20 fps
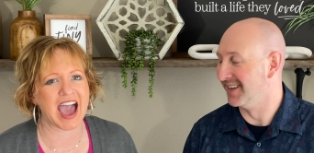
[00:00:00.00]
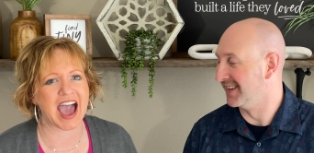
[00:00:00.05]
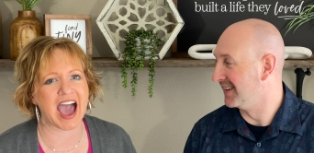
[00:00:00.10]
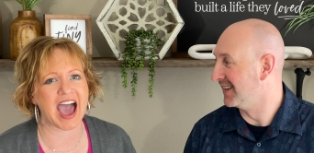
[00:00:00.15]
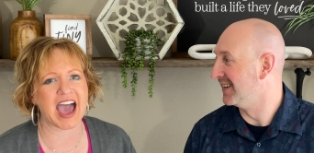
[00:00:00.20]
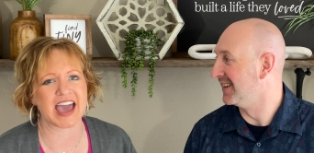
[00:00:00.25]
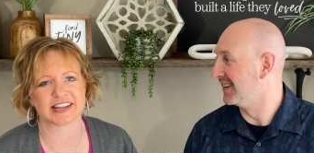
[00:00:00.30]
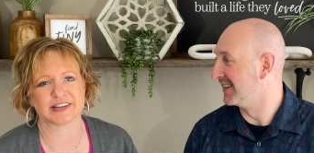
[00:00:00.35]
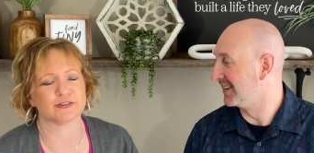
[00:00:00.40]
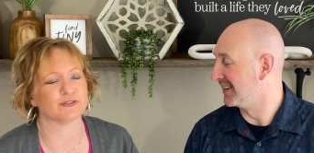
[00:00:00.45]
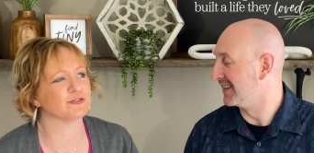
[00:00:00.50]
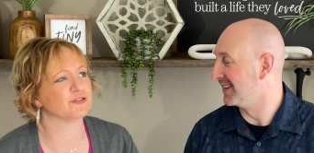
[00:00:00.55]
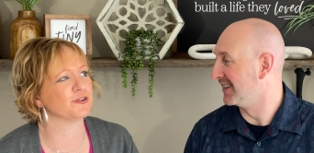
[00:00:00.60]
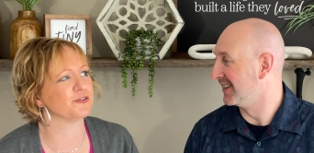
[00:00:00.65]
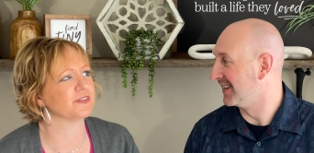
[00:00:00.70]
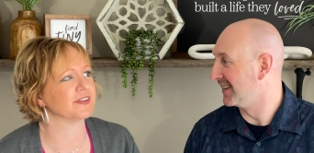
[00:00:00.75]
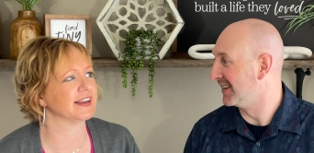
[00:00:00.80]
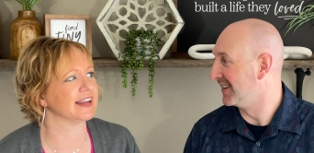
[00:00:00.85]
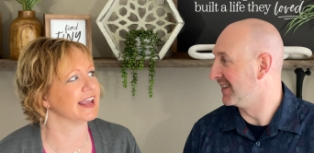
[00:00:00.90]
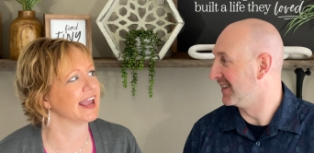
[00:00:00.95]
Speaker 1: I don't
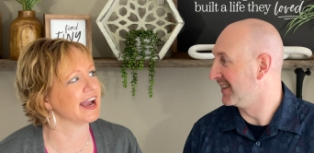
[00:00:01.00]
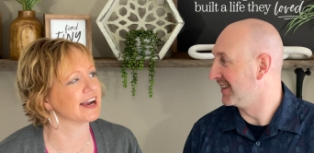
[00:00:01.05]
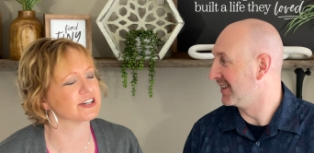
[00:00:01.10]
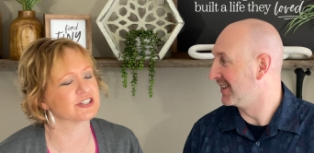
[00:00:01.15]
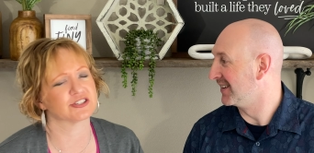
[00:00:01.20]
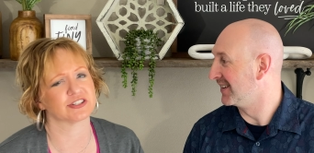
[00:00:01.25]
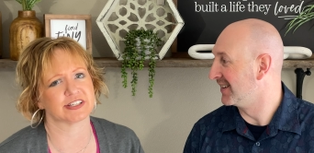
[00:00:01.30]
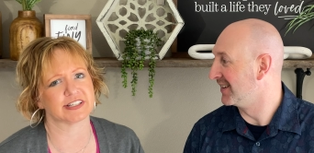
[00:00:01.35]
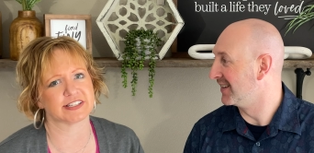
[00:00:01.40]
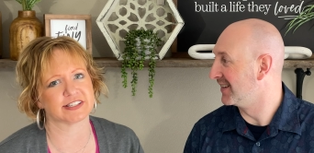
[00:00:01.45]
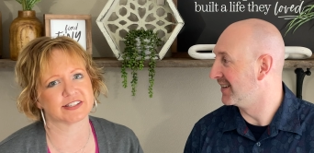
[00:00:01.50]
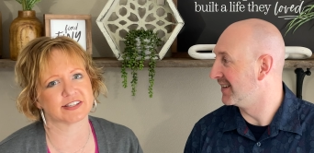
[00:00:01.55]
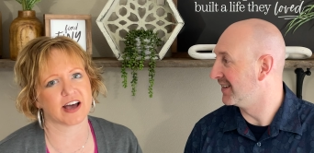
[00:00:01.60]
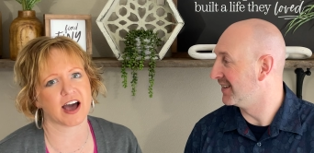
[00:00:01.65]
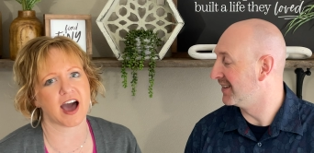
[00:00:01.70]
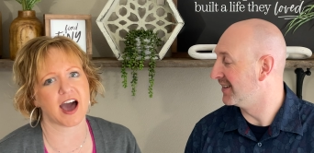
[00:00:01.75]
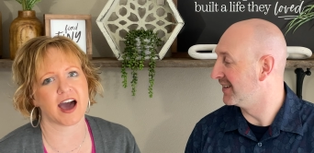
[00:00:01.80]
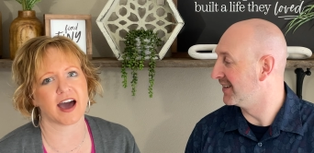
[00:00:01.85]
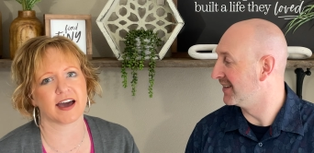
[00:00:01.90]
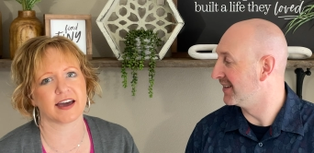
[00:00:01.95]
know that he actually
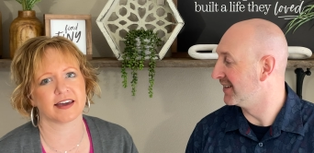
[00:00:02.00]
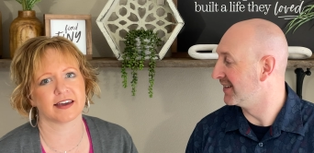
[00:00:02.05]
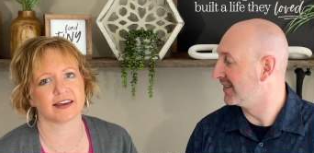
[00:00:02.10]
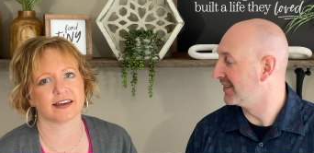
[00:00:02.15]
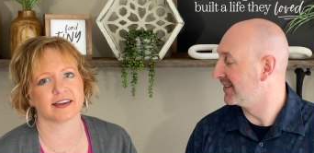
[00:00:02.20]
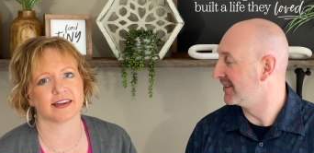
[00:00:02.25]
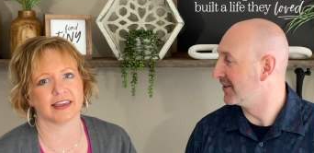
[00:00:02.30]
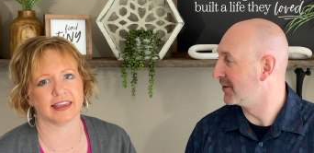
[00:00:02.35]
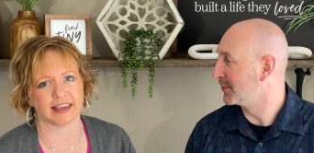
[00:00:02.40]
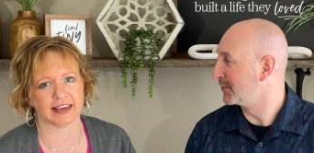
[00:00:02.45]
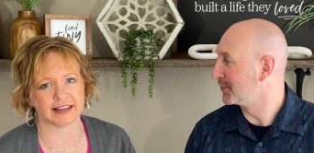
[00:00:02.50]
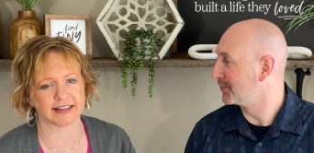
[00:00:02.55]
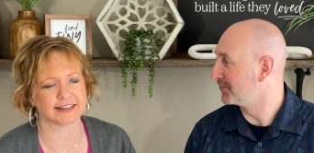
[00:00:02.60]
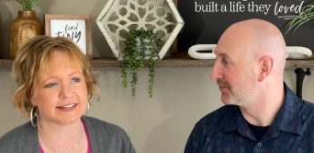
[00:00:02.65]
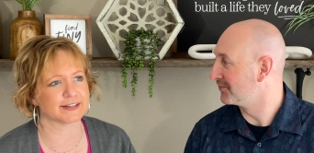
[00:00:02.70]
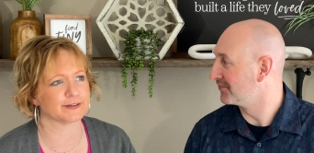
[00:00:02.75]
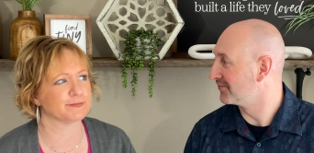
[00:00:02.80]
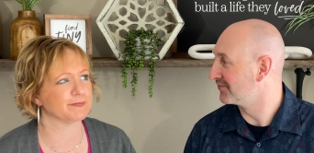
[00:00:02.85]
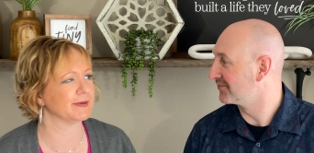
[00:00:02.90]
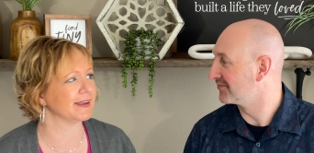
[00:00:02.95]
saw
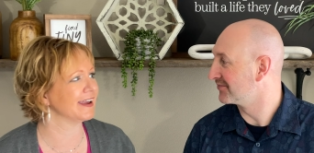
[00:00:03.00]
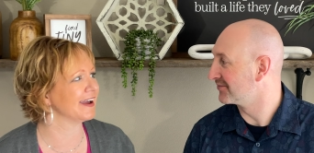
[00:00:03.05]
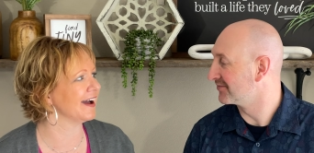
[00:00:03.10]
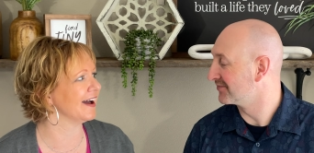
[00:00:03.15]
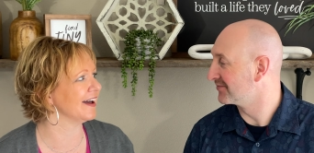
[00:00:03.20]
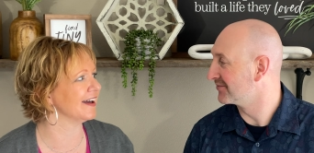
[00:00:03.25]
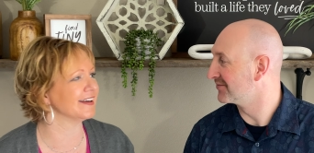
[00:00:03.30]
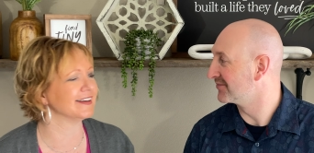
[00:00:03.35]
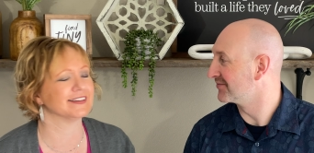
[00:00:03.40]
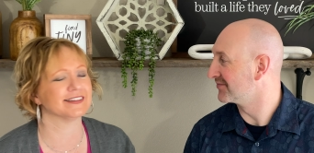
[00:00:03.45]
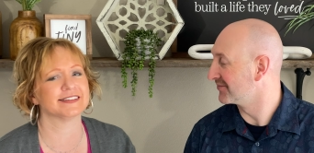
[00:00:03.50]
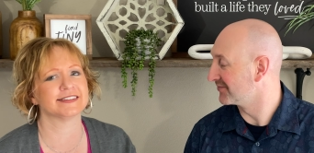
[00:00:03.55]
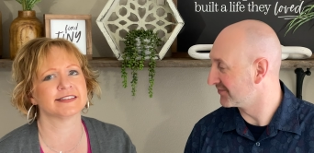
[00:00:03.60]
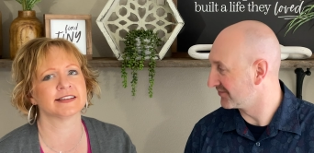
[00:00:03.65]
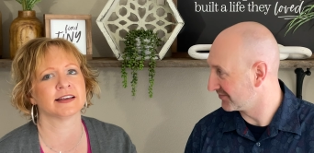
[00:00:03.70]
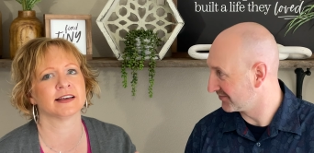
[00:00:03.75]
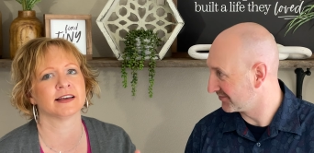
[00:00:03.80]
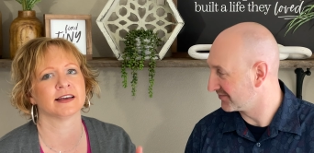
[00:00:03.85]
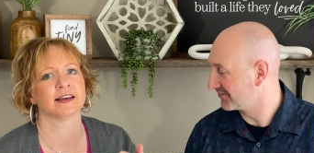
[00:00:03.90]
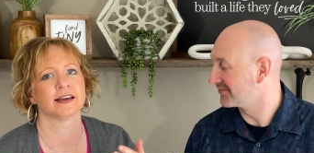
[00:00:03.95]
it
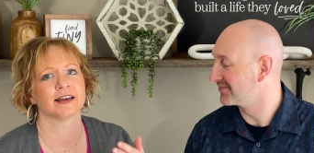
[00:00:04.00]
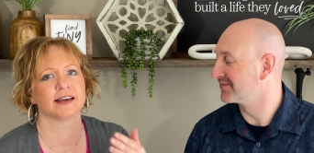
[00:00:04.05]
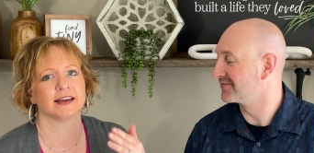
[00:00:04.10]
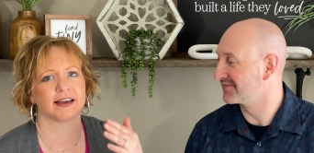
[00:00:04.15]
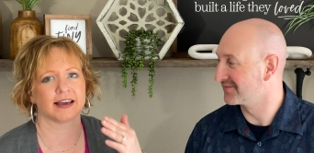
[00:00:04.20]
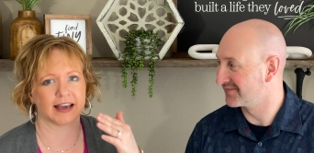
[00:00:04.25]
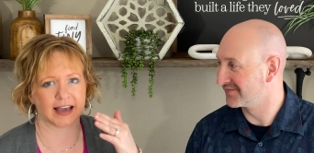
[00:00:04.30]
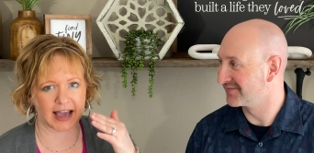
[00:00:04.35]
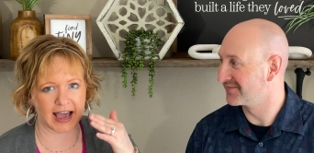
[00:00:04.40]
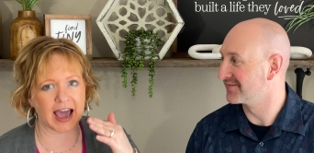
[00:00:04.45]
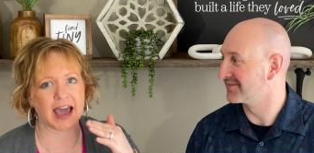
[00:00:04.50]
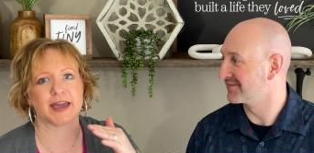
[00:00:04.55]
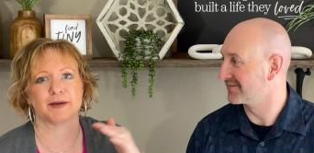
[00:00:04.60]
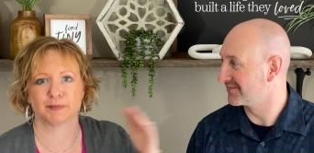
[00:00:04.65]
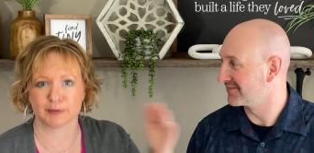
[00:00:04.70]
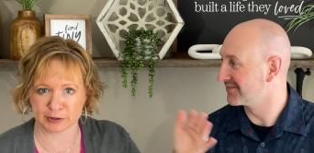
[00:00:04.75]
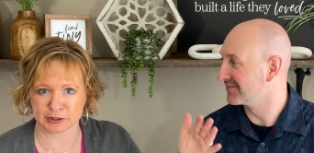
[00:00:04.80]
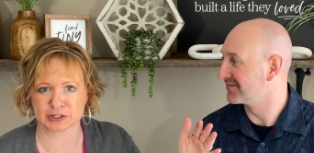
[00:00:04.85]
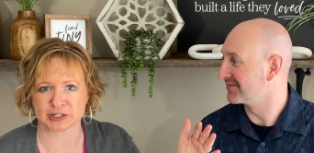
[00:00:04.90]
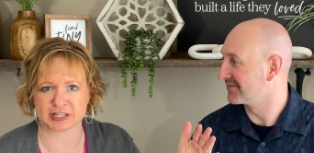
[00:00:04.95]
because I
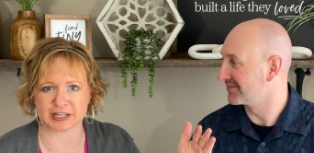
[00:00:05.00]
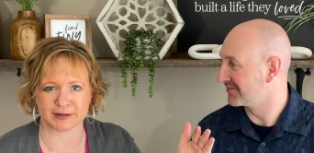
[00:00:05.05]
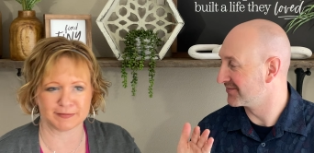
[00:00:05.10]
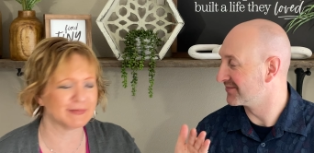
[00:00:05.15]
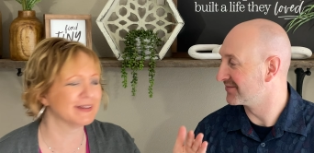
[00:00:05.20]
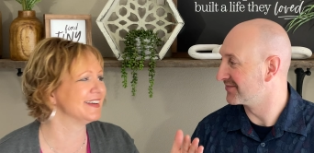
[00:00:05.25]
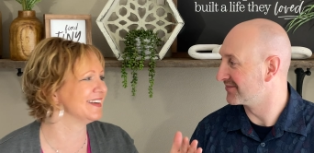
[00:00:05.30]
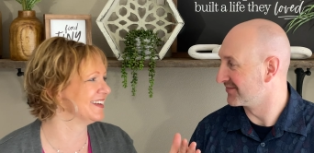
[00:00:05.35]
pushed him.